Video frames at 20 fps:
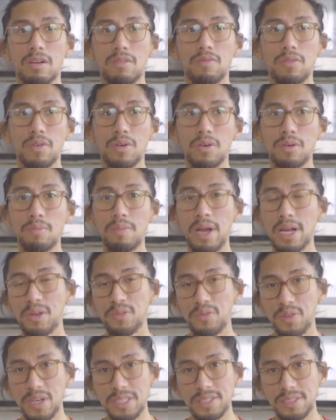for
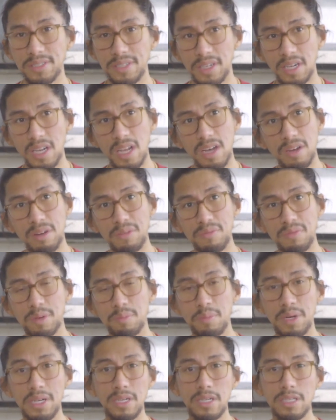manifesting love,
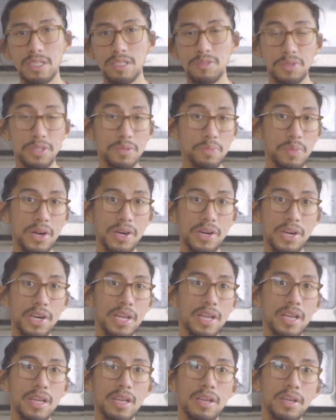abundance,
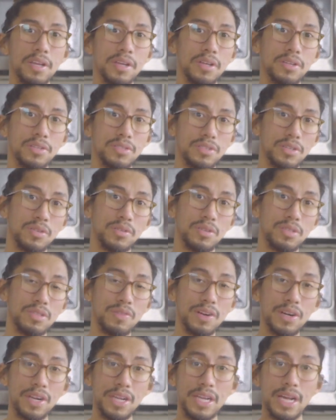prosperity. So it's
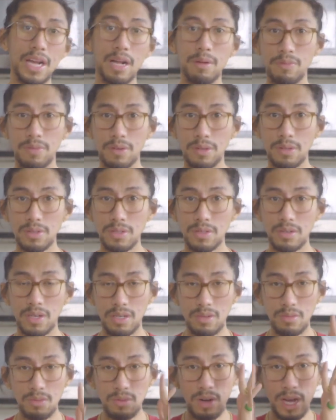very helpful. So I
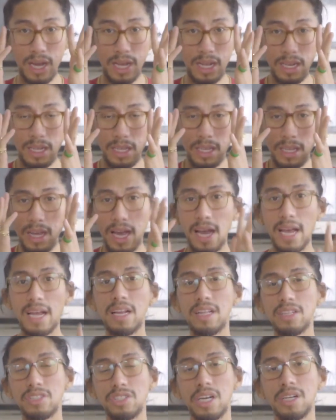do
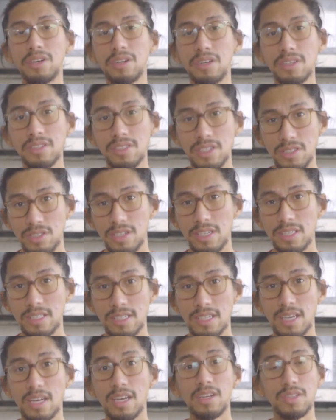highly generally
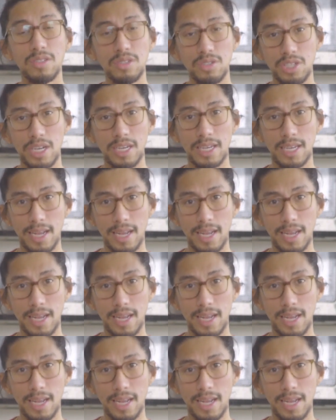suggest to check